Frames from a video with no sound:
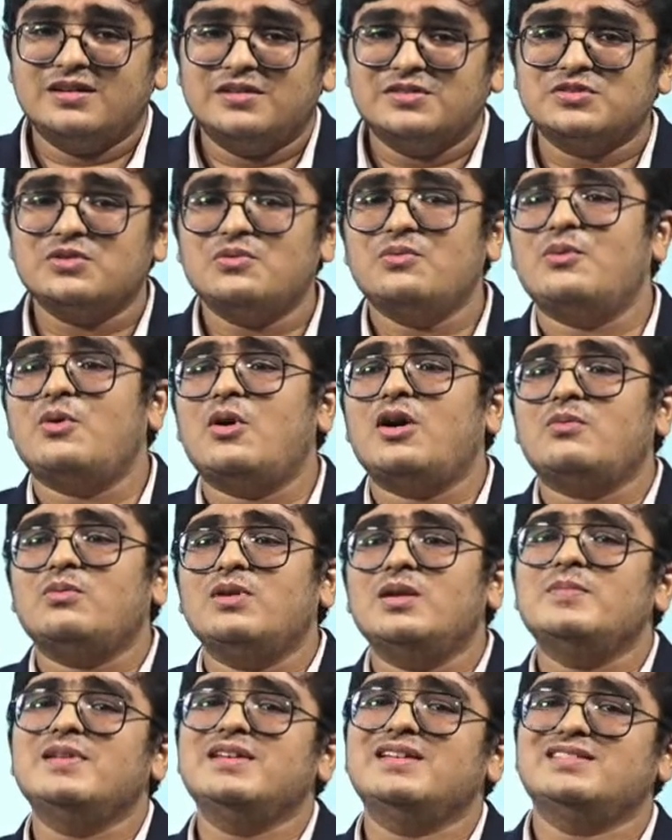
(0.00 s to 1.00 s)
So what
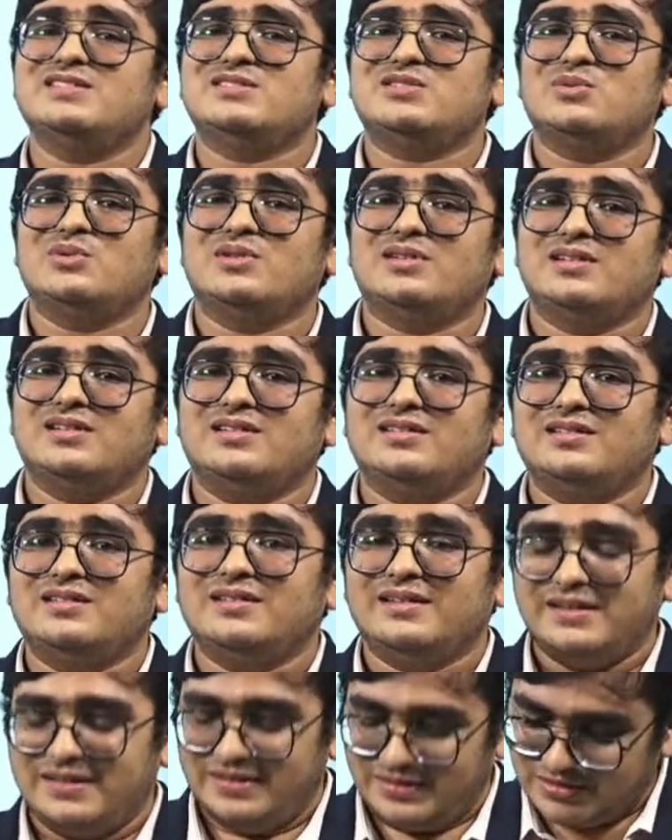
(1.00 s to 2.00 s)
will be his total?
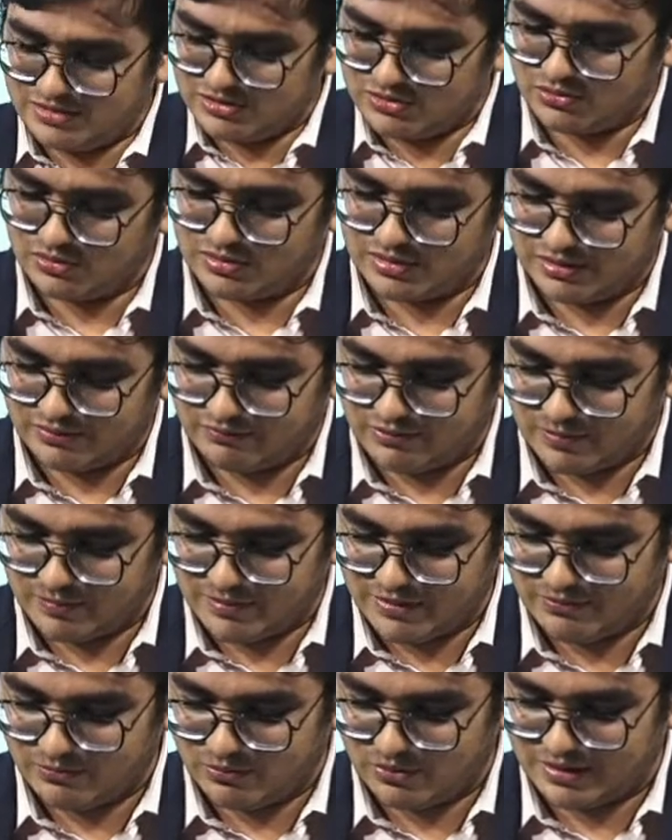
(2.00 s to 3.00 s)
His total will
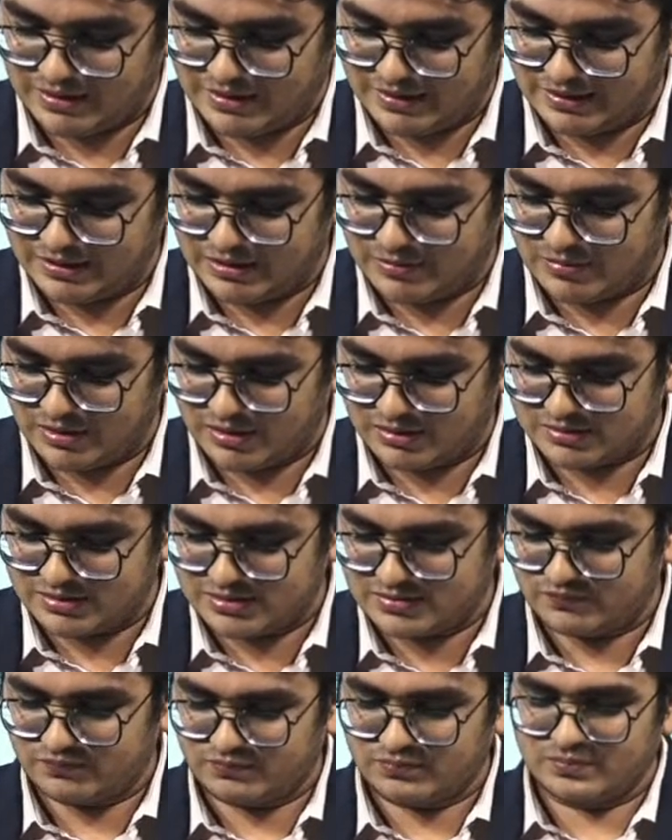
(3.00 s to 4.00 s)
be 180
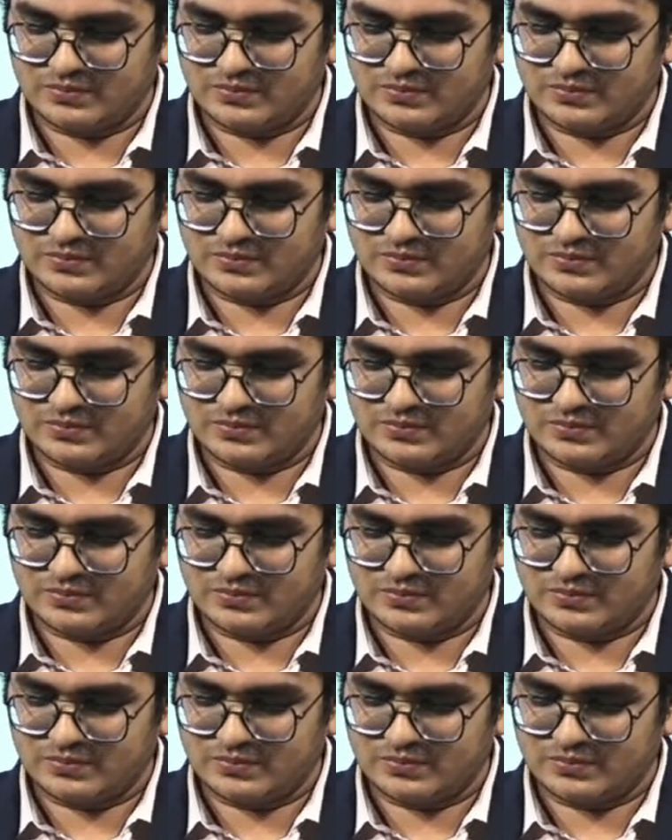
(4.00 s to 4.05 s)
marks.